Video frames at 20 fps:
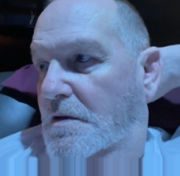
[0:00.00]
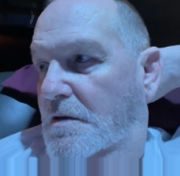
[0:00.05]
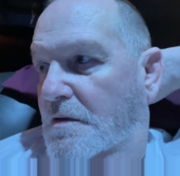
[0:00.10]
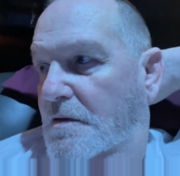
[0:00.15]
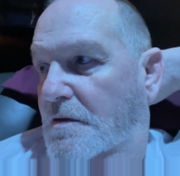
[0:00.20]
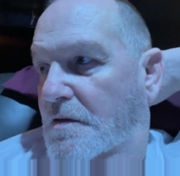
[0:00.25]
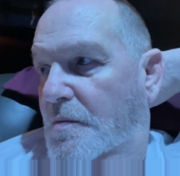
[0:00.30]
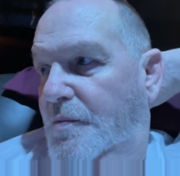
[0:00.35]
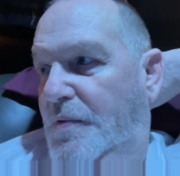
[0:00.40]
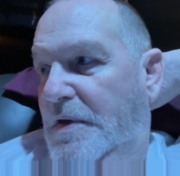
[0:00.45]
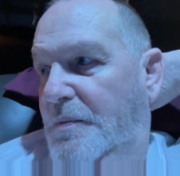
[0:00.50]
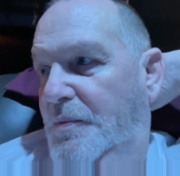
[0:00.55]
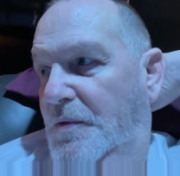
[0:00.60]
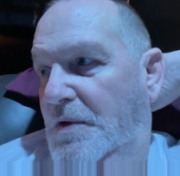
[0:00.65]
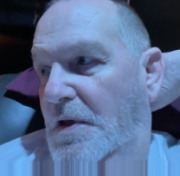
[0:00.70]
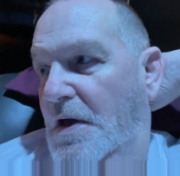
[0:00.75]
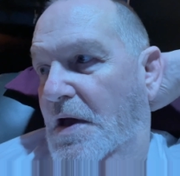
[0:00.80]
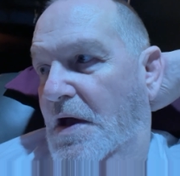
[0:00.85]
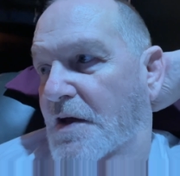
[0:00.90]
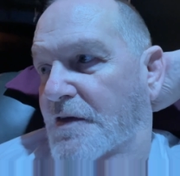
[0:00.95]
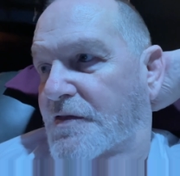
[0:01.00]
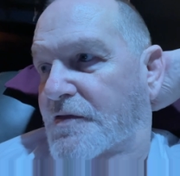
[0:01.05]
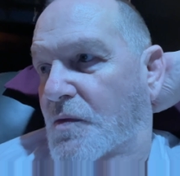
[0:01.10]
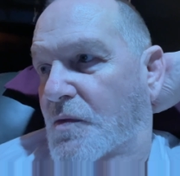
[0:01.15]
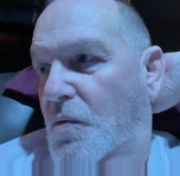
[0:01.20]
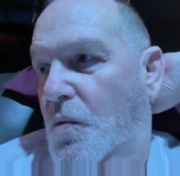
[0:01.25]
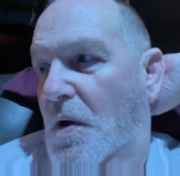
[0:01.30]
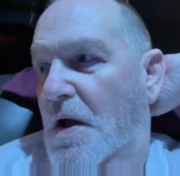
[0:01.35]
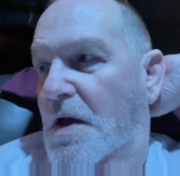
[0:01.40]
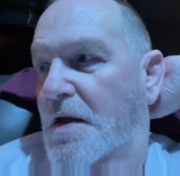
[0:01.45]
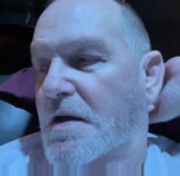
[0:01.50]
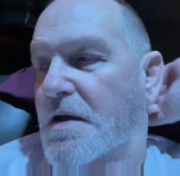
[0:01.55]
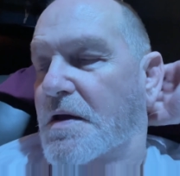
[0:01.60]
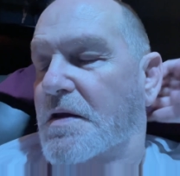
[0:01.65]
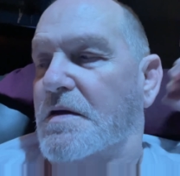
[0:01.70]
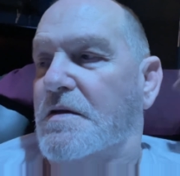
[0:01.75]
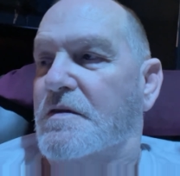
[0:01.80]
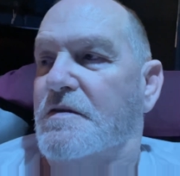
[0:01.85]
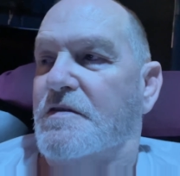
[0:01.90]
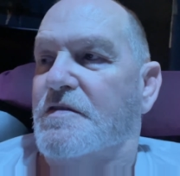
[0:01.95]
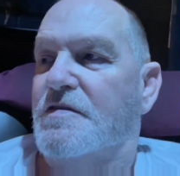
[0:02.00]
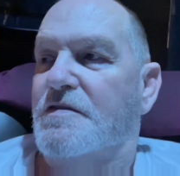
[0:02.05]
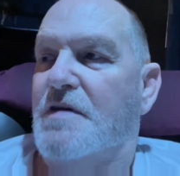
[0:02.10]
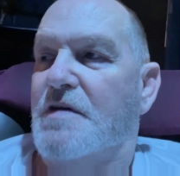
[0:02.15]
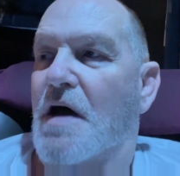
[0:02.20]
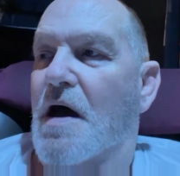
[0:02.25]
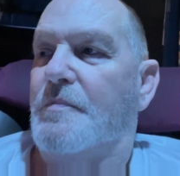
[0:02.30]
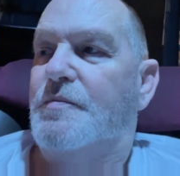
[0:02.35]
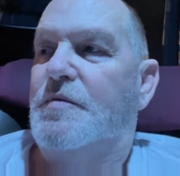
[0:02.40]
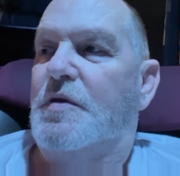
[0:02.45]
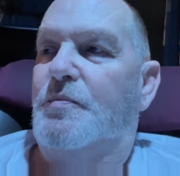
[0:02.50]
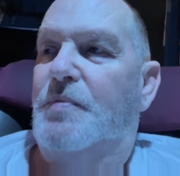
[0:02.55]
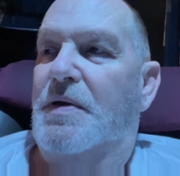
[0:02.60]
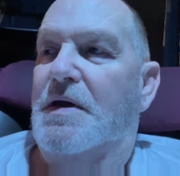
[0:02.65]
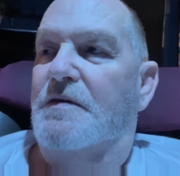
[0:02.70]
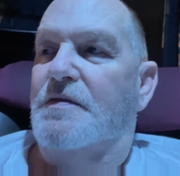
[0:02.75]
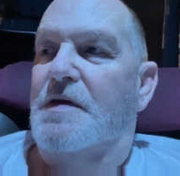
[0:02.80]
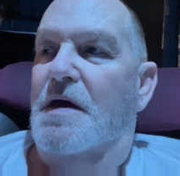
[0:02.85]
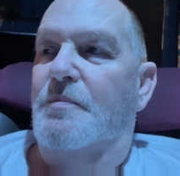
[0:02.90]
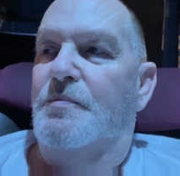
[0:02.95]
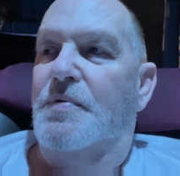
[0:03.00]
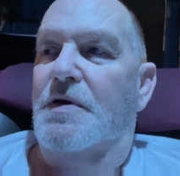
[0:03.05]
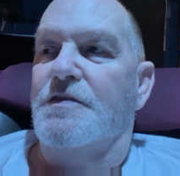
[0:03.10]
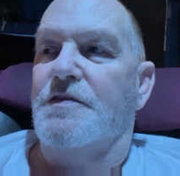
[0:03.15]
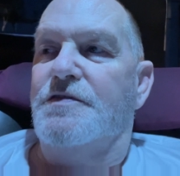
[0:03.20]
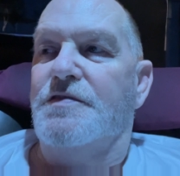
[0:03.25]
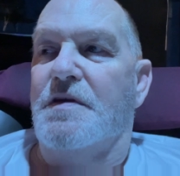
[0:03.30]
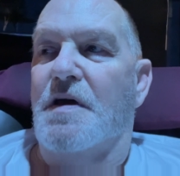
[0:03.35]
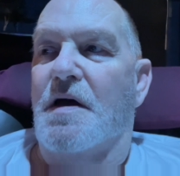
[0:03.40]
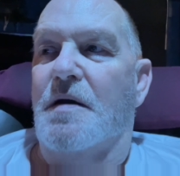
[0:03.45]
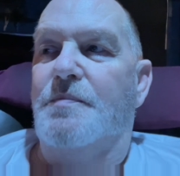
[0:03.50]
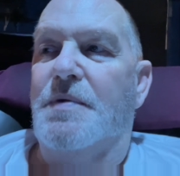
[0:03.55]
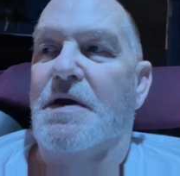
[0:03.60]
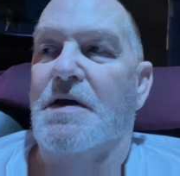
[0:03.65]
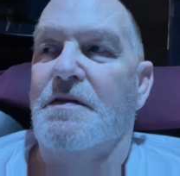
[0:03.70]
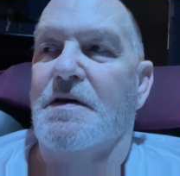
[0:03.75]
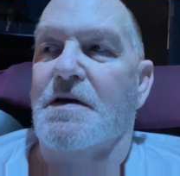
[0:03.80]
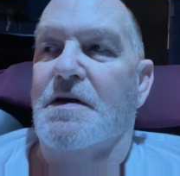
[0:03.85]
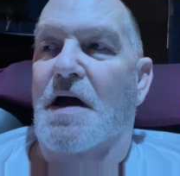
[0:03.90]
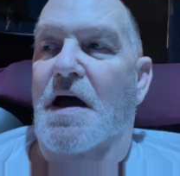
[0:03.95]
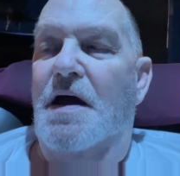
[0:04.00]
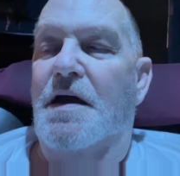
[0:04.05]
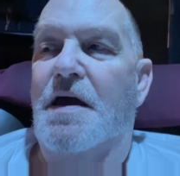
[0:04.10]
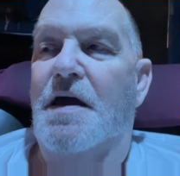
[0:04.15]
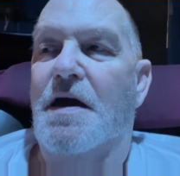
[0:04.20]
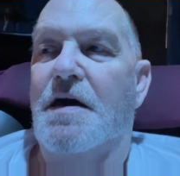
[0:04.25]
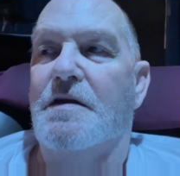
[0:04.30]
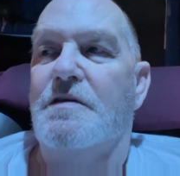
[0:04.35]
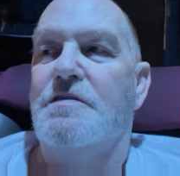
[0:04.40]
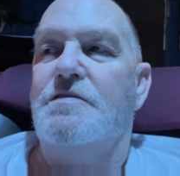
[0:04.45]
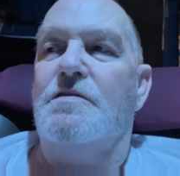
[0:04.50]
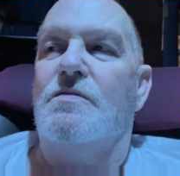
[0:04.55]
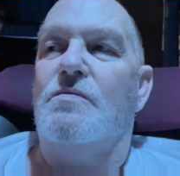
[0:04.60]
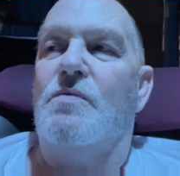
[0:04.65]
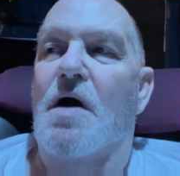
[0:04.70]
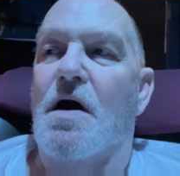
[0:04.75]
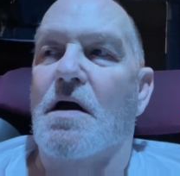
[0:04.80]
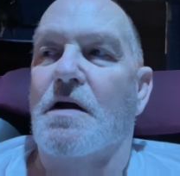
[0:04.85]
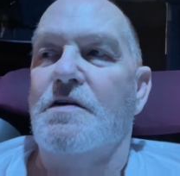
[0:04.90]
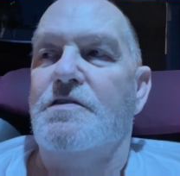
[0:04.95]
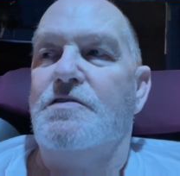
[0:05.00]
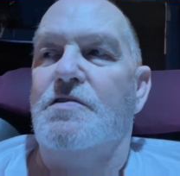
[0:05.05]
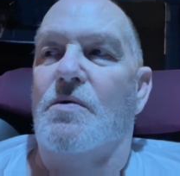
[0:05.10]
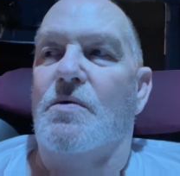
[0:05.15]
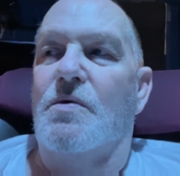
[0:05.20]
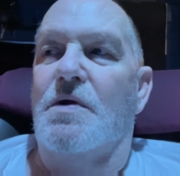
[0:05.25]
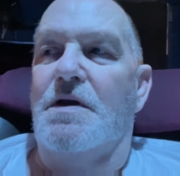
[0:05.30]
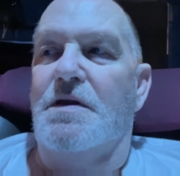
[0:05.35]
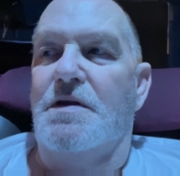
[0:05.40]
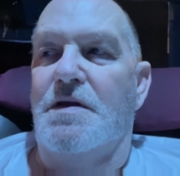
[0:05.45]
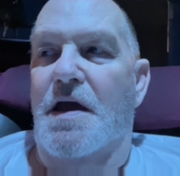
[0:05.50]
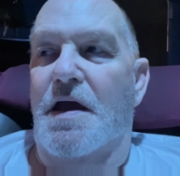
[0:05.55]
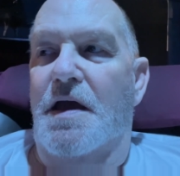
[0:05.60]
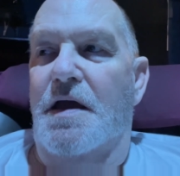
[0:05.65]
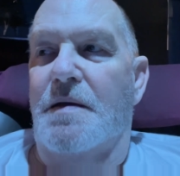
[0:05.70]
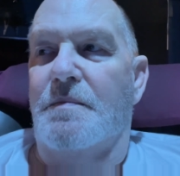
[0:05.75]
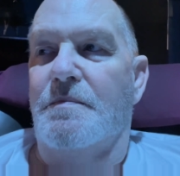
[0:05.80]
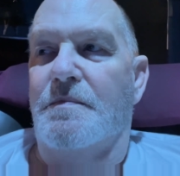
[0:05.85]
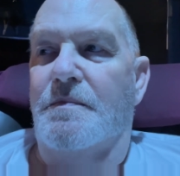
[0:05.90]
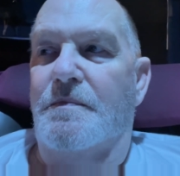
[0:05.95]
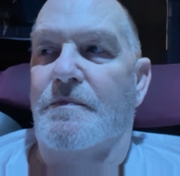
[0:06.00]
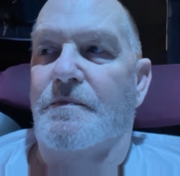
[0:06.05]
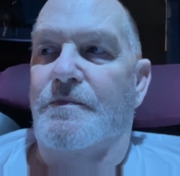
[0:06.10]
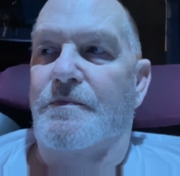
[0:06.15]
the people asked why he didn't stop to pick that person up and the guy had a derogatory name